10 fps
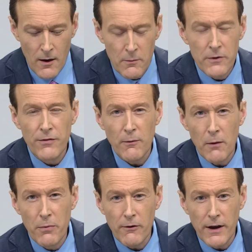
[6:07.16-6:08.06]
Ms.
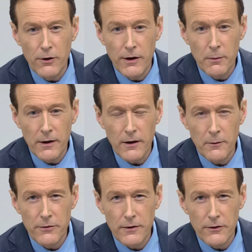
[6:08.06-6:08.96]
Felbab-Brown, can you hear me?
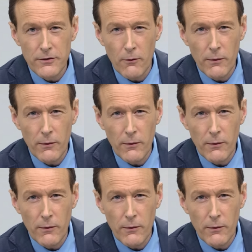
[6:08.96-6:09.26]
Oops, it looks like